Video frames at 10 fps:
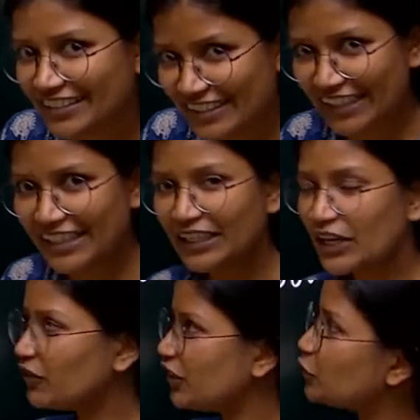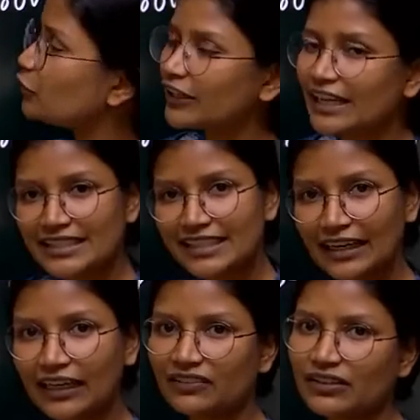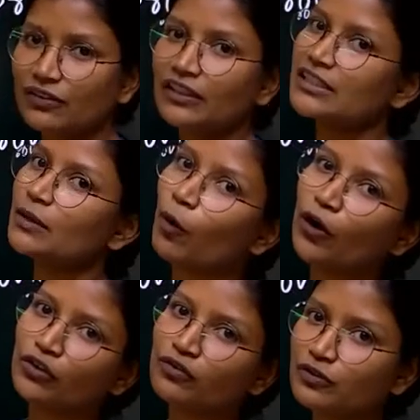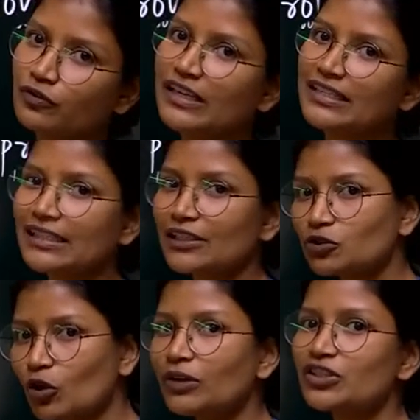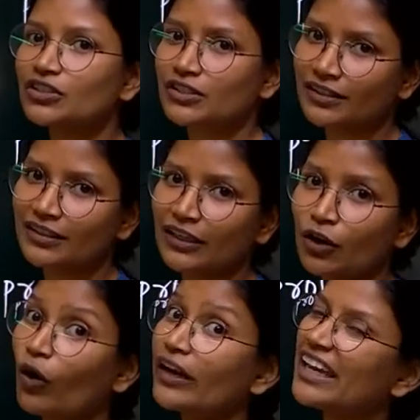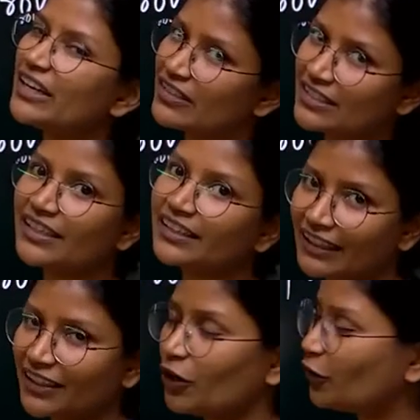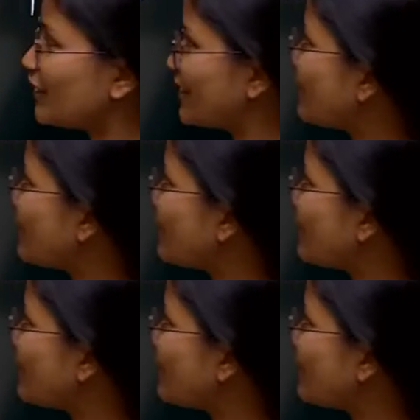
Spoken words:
are studying, we need to utilize that. Otherwise, what is the point of wasting so much, or investing rather, not